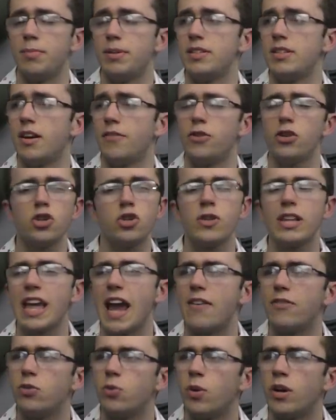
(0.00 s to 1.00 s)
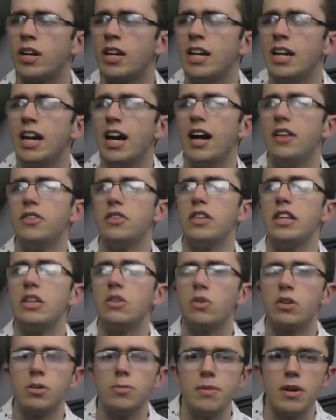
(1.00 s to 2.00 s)
But uh, virtually everyone in the
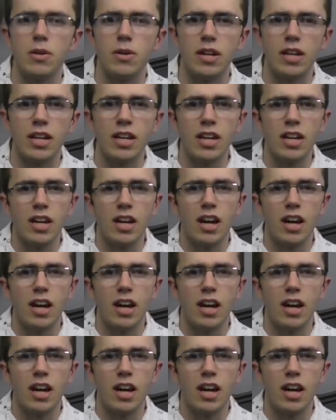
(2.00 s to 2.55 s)
legal community